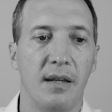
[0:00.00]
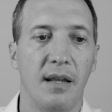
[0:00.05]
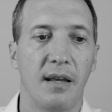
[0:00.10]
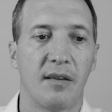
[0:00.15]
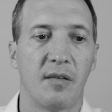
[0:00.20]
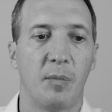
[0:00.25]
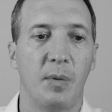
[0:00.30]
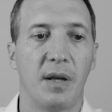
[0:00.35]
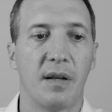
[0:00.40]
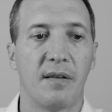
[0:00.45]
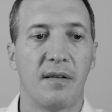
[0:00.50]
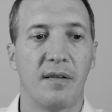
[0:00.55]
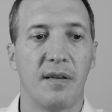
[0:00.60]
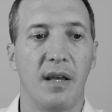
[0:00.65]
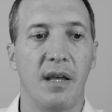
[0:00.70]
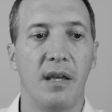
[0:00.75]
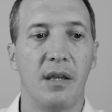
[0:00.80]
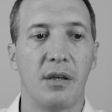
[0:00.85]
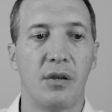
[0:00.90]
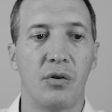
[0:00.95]
it expects
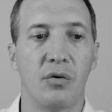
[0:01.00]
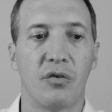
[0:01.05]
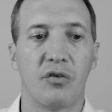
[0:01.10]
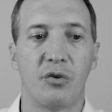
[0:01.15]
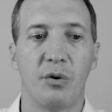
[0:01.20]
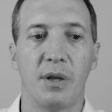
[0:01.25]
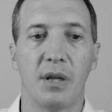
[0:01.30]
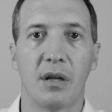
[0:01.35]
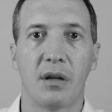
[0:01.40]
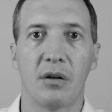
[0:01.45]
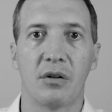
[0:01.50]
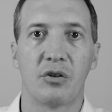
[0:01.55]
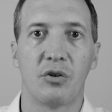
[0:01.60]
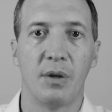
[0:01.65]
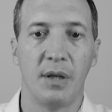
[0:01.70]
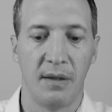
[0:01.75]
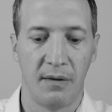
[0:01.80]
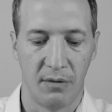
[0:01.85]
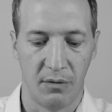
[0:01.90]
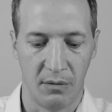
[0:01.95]
a QString
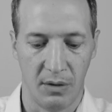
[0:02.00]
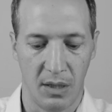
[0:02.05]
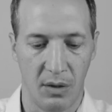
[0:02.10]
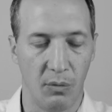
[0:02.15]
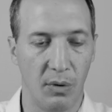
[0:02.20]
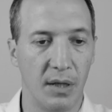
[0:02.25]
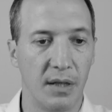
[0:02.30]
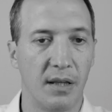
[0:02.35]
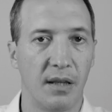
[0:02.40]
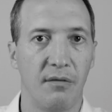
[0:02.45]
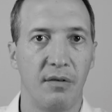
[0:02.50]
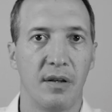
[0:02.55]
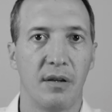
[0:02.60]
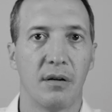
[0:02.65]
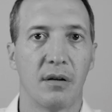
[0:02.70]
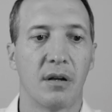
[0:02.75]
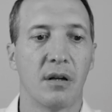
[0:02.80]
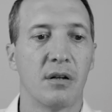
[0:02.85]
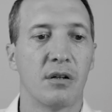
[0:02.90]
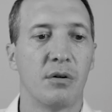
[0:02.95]
country. So I will give it
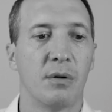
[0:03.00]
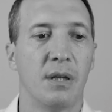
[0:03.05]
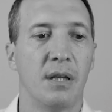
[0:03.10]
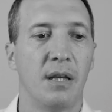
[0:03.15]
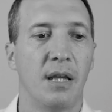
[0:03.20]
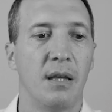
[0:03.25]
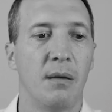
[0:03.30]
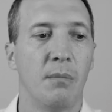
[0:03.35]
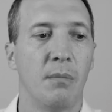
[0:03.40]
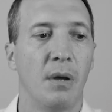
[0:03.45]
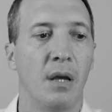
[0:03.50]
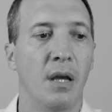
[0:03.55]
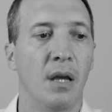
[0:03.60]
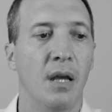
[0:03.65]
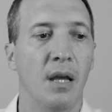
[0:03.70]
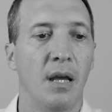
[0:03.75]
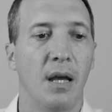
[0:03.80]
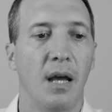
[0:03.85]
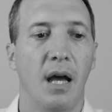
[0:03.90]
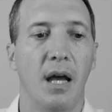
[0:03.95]
a country name.
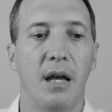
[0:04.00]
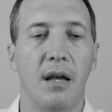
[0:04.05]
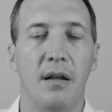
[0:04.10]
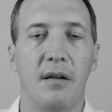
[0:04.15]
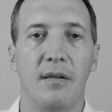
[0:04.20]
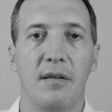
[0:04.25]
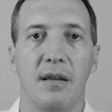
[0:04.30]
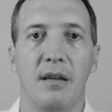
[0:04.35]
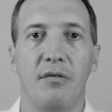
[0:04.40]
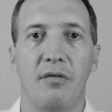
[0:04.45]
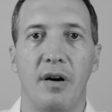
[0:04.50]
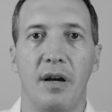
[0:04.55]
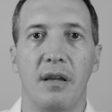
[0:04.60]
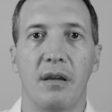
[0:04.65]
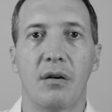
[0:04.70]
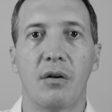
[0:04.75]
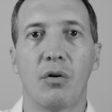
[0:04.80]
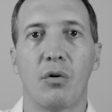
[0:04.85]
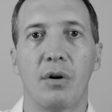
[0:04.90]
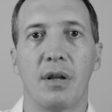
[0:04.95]
And if I
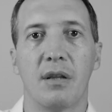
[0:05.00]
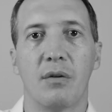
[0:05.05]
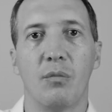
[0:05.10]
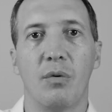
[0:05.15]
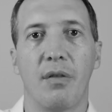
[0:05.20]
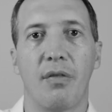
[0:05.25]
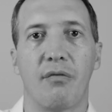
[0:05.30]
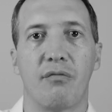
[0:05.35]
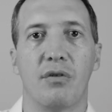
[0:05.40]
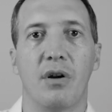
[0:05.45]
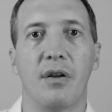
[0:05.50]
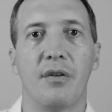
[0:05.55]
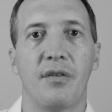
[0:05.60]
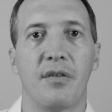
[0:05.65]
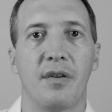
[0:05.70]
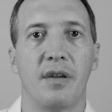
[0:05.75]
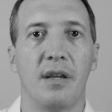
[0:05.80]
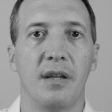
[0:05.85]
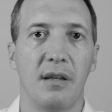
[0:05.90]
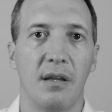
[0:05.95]
call it with
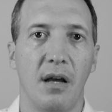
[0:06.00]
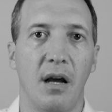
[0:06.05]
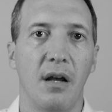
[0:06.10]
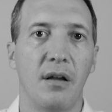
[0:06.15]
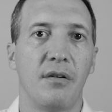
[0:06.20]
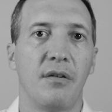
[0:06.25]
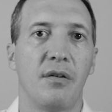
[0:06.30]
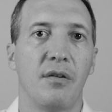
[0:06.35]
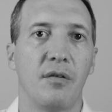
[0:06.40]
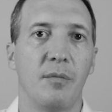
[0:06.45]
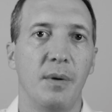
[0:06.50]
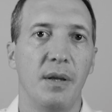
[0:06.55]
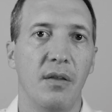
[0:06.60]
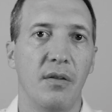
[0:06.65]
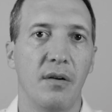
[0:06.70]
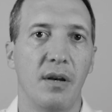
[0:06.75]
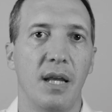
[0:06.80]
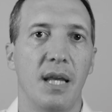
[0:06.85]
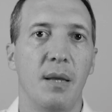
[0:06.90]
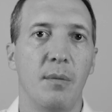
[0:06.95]
France, it answers me
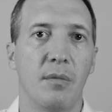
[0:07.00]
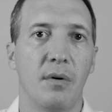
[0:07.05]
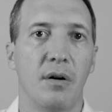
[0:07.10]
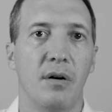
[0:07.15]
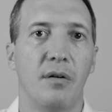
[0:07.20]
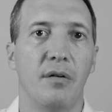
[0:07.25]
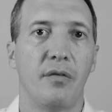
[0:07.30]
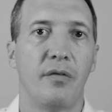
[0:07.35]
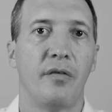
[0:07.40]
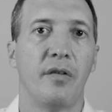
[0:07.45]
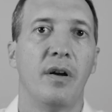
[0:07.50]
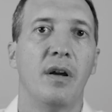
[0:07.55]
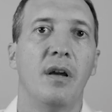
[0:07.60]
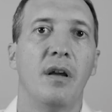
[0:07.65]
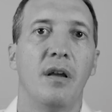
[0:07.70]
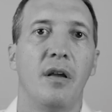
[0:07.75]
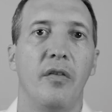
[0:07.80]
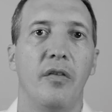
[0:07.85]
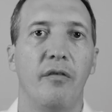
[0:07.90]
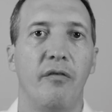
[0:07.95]
the name of
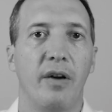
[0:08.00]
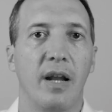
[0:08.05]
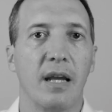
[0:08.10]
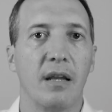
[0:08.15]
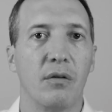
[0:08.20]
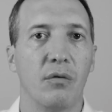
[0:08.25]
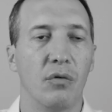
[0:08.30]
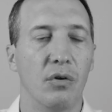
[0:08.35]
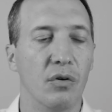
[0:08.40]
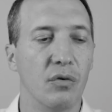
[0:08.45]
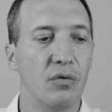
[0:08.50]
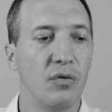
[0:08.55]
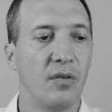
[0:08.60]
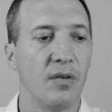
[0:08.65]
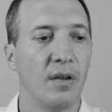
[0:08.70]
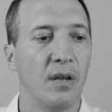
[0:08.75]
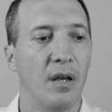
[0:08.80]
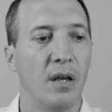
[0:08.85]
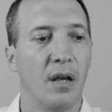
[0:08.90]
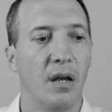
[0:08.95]
the flag to
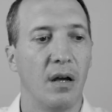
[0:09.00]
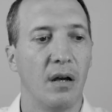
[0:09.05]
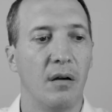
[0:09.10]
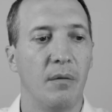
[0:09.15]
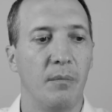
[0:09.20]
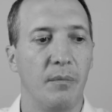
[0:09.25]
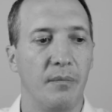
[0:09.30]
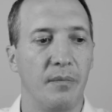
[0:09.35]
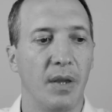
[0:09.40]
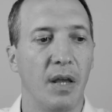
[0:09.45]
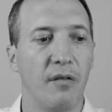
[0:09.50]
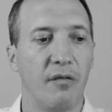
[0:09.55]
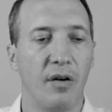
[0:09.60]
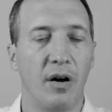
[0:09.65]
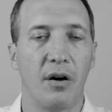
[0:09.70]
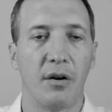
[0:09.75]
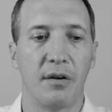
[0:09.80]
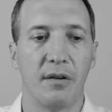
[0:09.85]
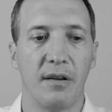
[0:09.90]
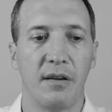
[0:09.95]
use,
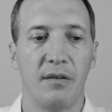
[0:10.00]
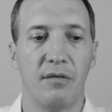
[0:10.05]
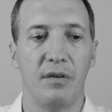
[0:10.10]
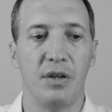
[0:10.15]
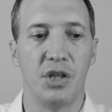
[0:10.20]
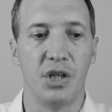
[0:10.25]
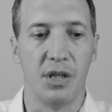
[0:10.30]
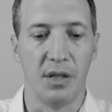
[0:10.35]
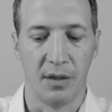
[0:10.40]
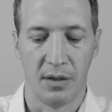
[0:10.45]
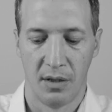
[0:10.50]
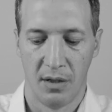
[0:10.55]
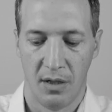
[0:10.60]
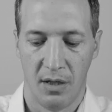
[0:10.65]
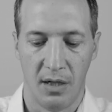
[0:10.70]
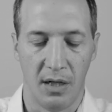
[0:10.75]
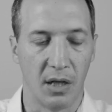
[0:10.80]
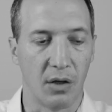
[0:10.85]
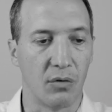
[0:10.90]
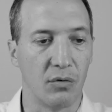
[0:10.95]
fr.svg.
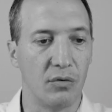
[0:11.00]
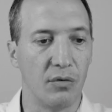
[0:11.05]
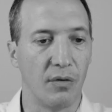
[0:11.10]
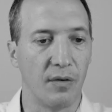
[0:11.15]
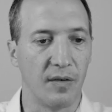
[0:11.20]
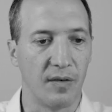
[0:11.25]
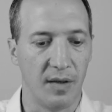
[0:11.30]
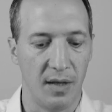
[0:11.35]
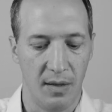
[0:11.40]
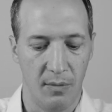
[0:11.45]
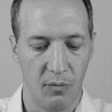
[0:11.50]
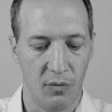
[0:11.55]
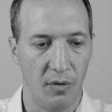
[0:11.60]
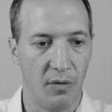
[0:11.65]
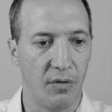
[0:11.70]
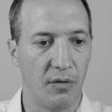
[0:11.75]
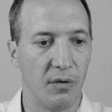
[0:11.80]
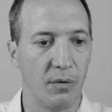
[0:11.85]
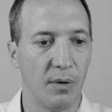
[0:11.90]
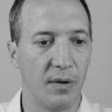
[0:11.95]
And I could do the same
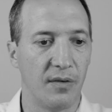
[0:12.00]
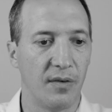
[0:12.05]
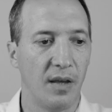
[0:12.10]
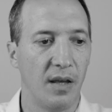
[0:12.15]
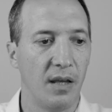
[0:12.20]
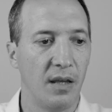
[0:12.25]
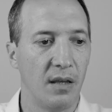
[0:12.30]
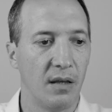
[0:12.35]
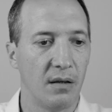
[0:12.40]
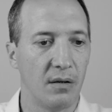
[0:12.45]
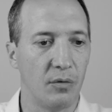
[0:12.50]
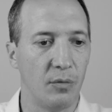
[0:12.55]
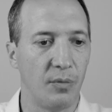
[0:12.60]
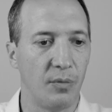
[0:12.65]
with USA,